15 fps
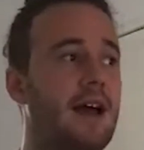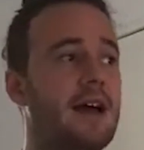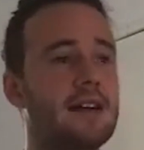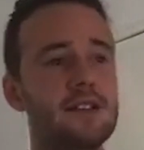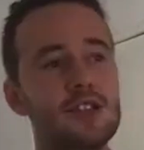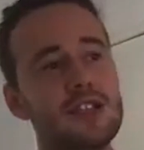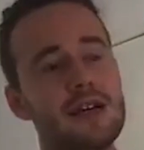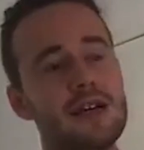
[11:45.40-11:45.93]

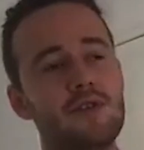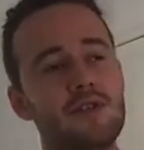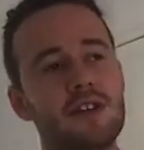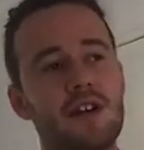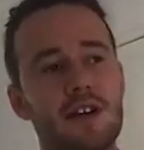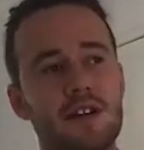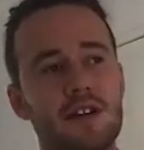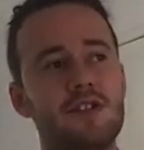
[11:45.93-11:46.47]
And chatbots are
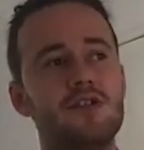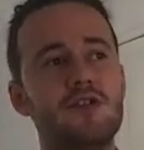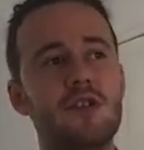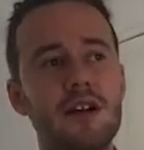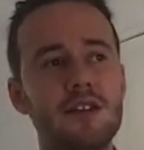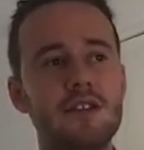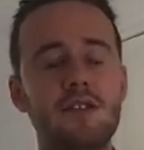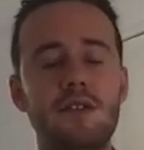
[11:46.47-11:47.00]
kind of
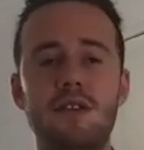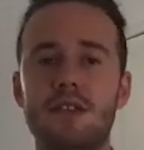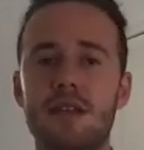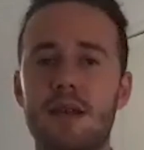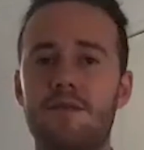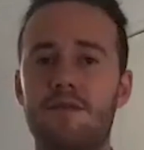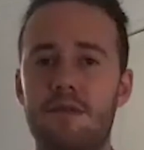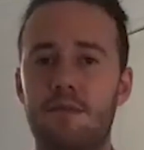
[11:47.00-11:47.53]
trying to do the
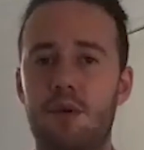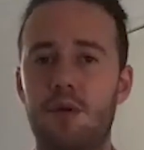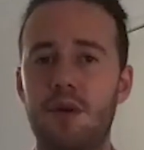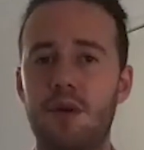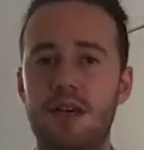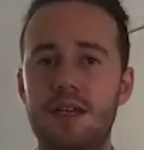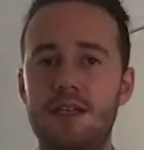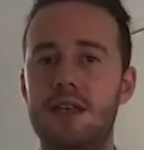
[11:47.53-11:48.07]
same for
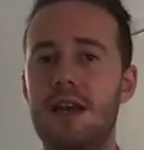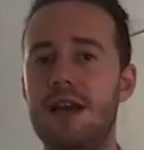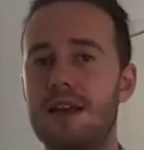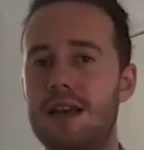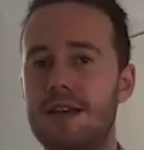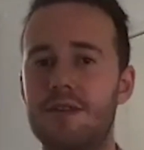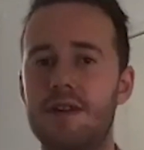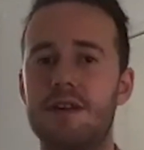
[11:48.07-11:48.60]
employees,
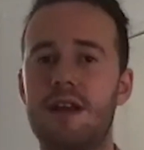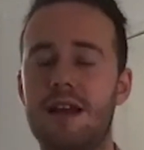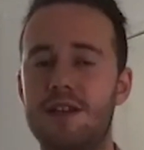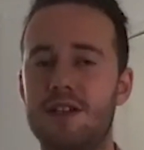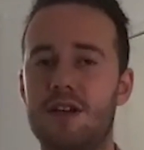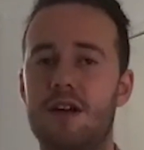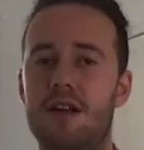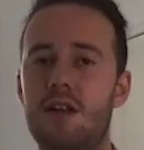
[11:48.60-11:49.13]
giving
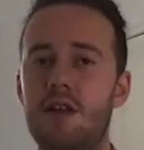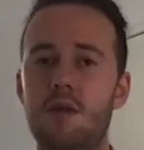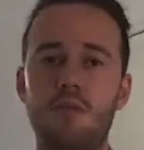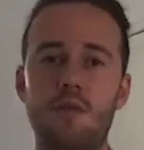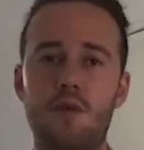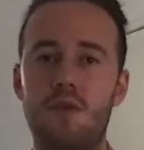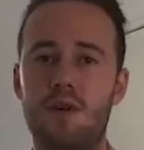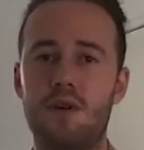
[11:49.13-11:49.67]
HR a lot
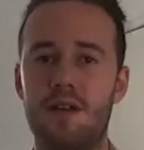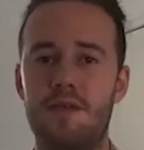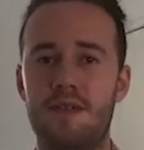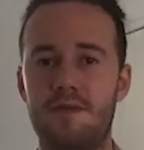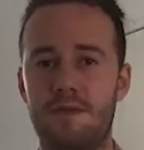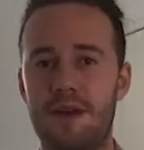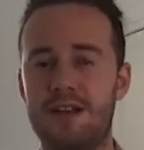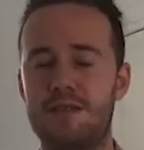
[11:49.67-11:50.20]
more kind of
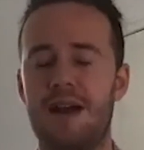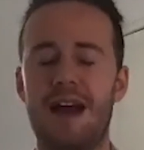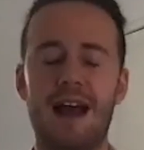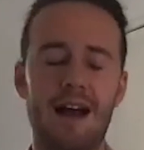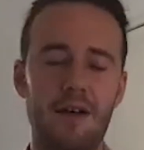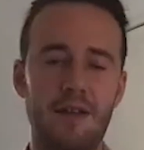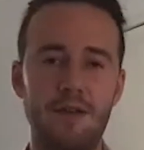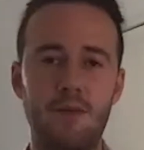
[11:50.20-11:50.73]
information about
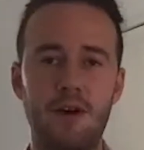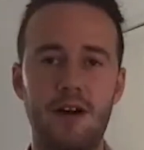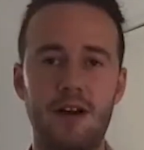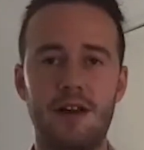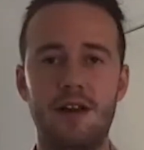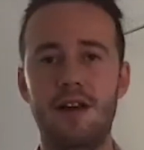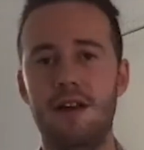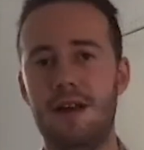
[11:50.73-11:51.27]
how they work
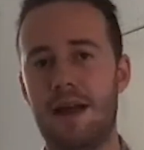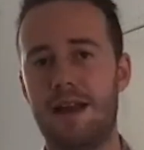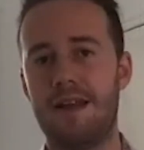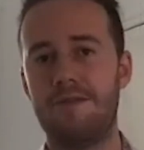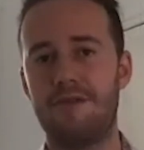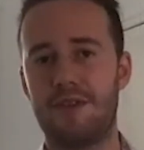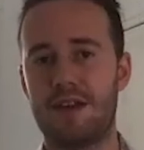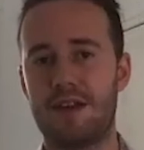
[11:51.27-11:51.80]
and
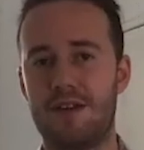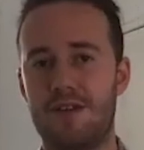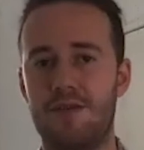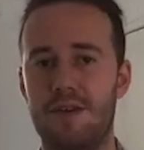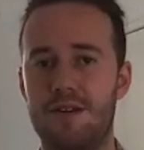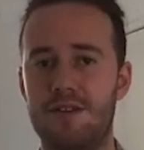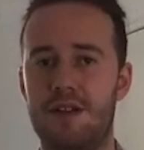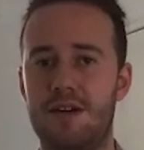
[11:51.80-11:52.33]
everything along
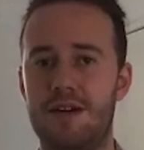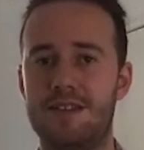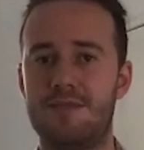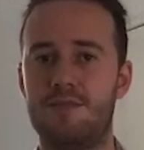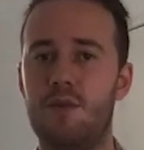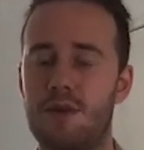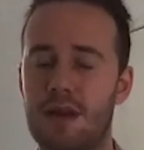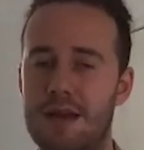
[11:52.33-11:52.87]
those lines
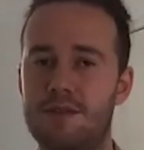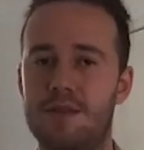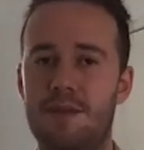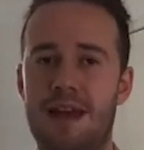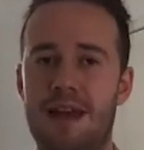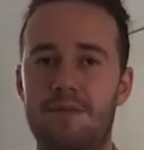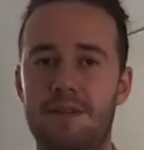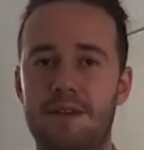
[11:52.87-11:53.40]
and what keeps them
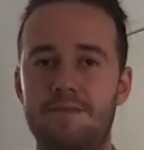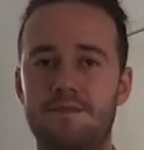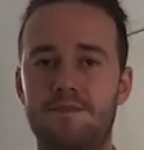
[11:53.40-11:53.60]
happy.